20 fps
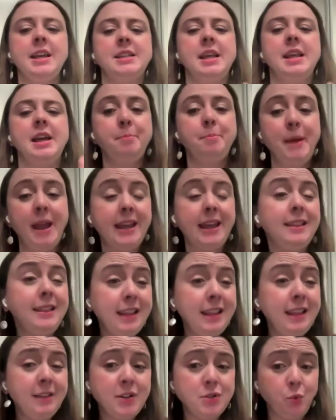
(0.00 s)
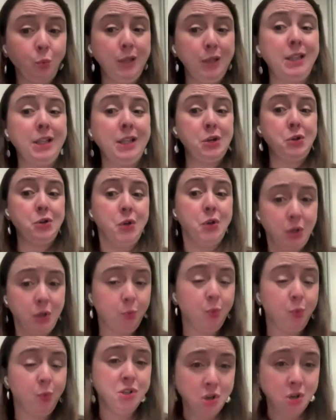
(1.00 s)
is that paid leave has really
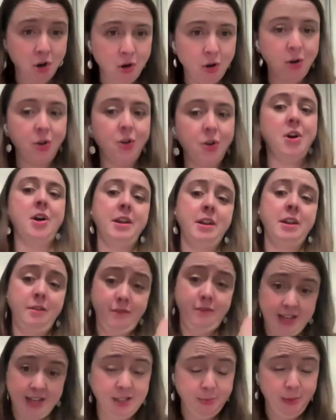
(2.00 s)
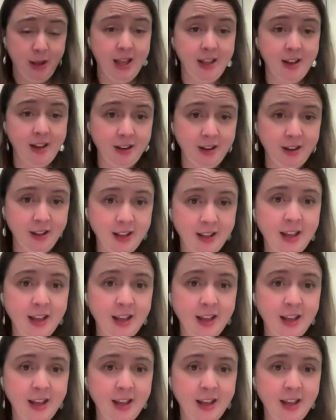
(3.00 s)
good return on investment.